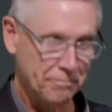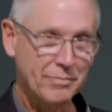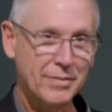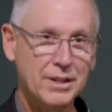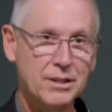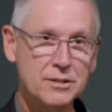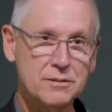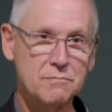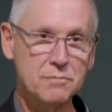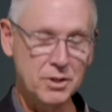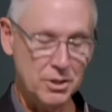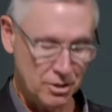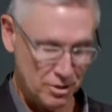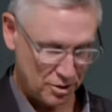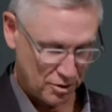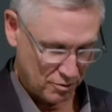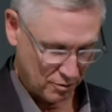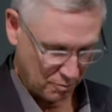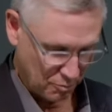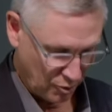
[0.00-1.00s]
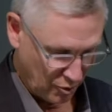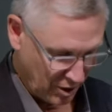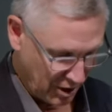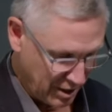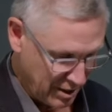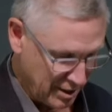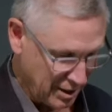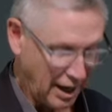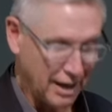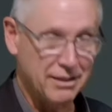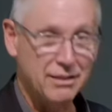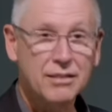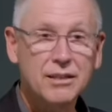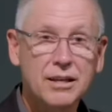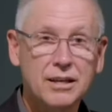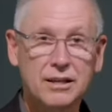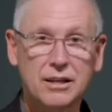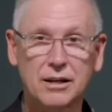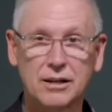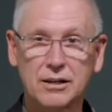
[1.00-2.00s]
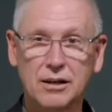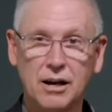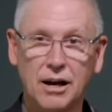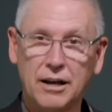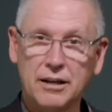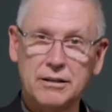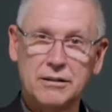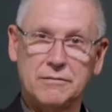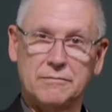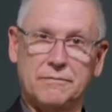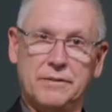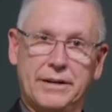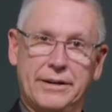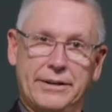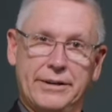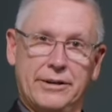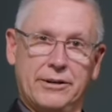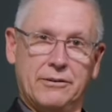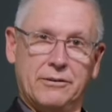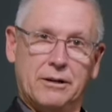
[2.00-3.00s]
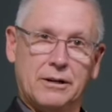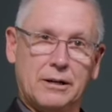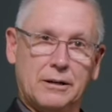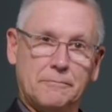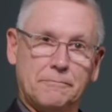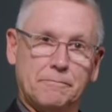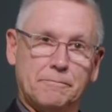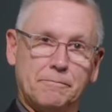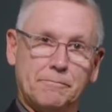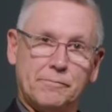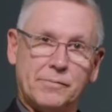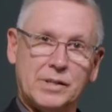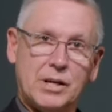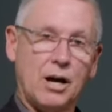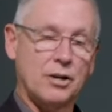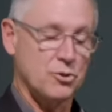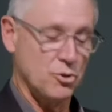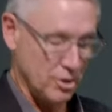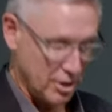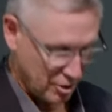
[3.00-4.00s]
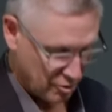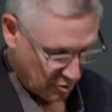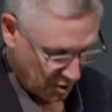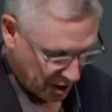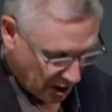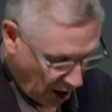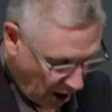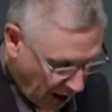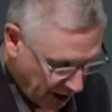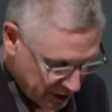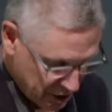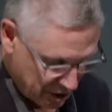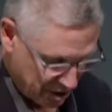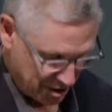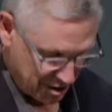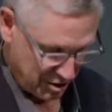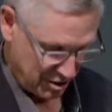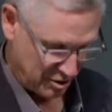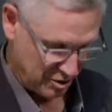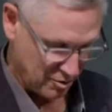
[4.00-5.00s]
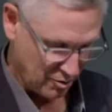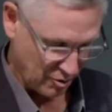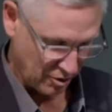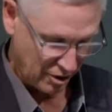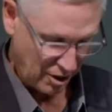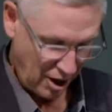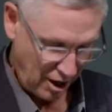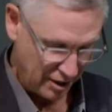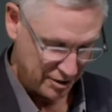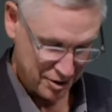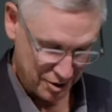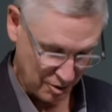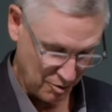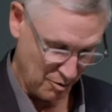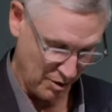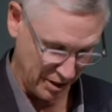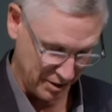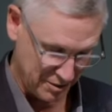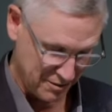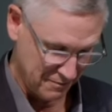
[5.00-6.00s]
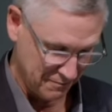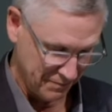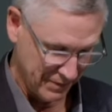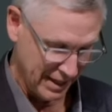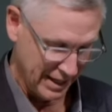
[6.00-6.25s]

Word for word: this meteor storm created, I think, a kind of um, contradictory consciousness or consequence,